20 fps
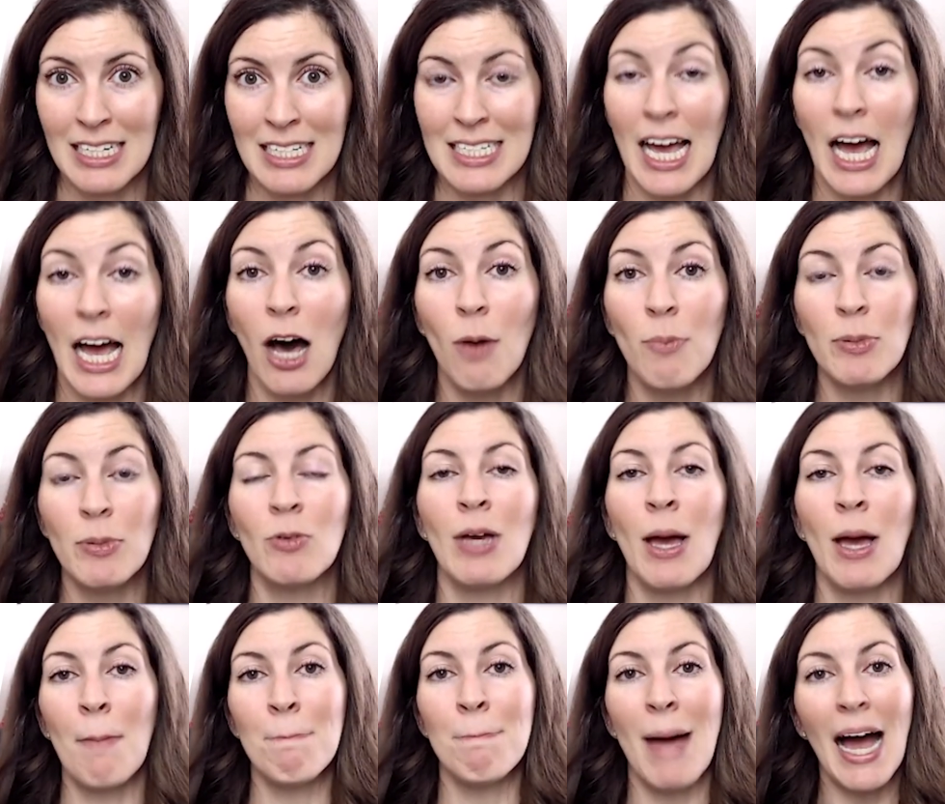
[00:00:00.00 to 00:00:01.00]
to help you
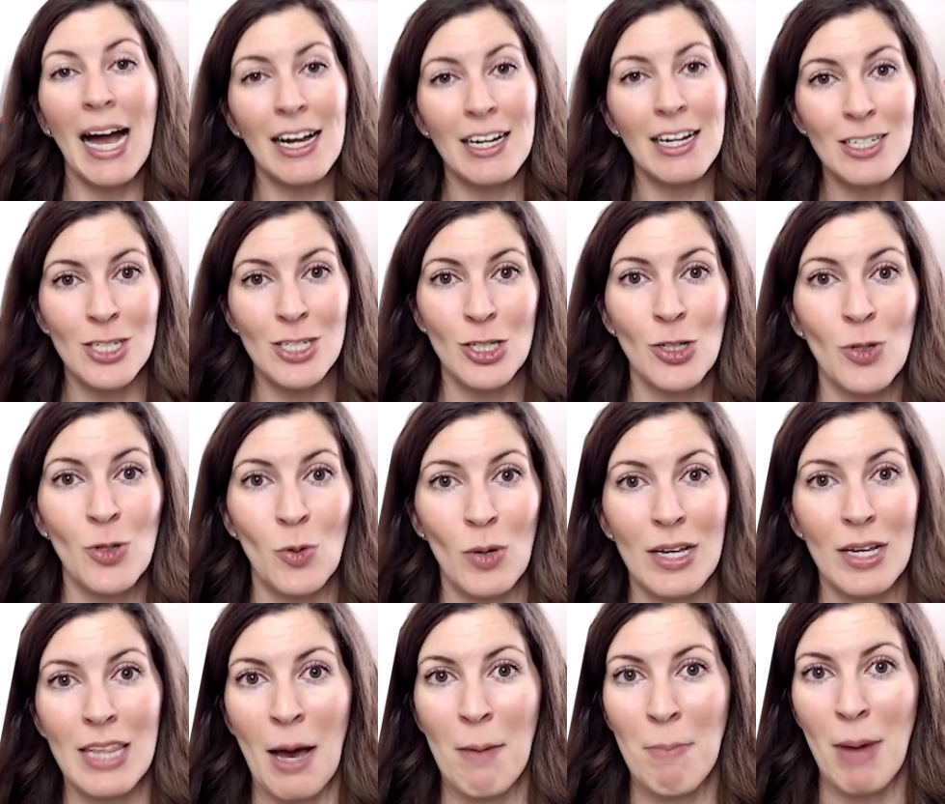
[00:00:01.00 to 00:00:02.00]
get back to
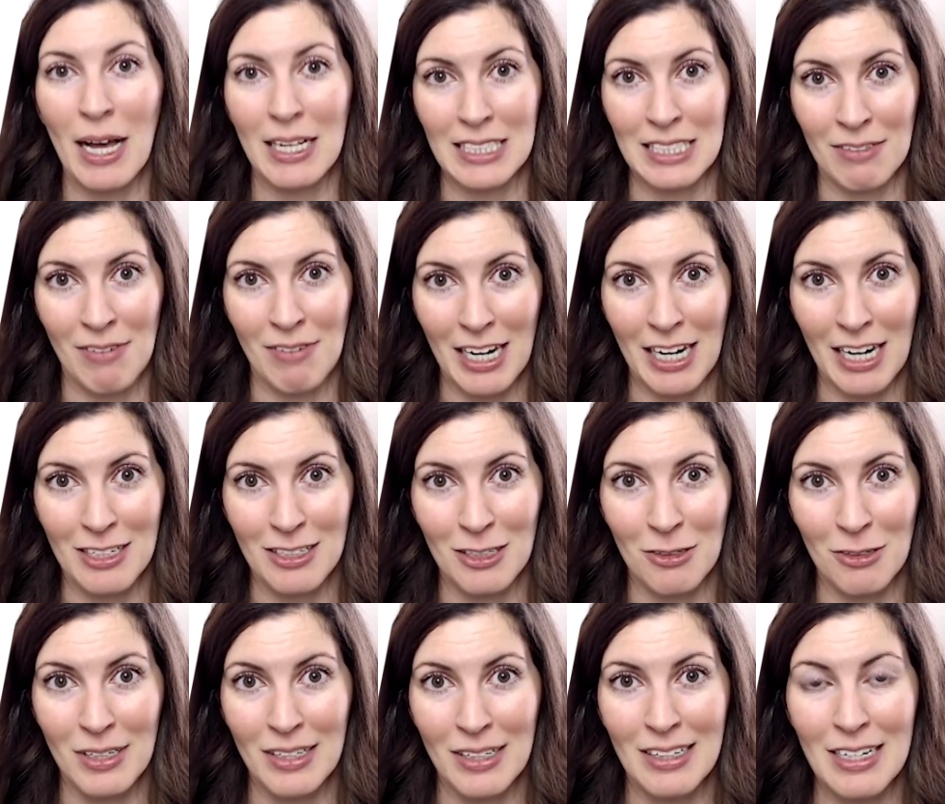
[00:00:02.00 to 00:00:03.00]
that positive
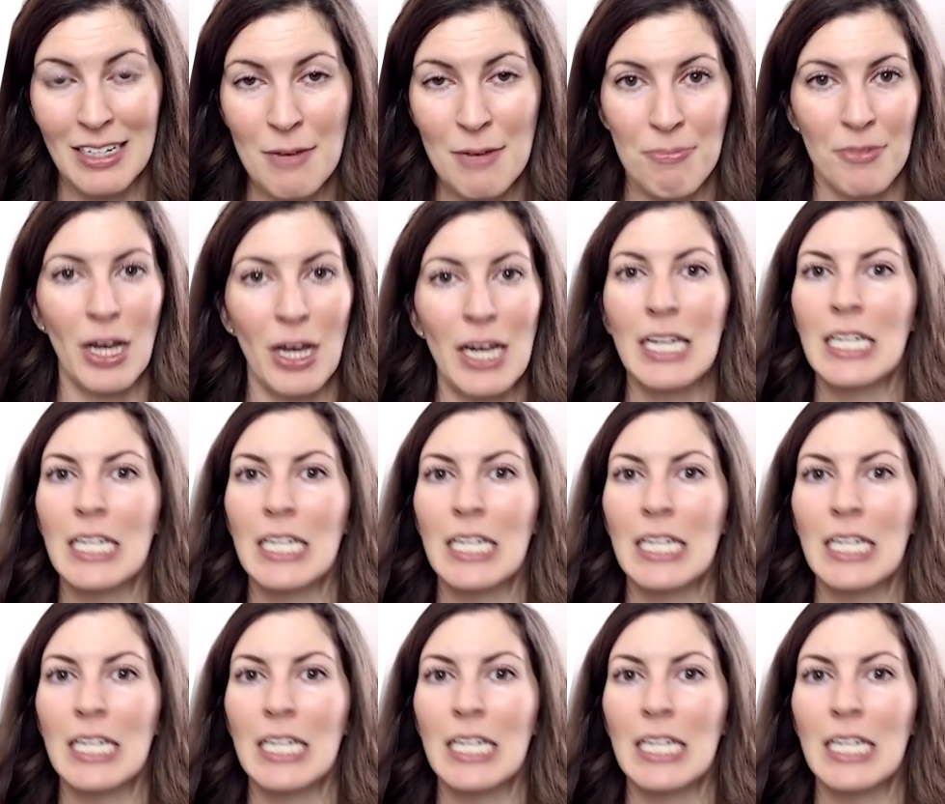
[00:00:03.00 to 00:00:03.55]
attitude right?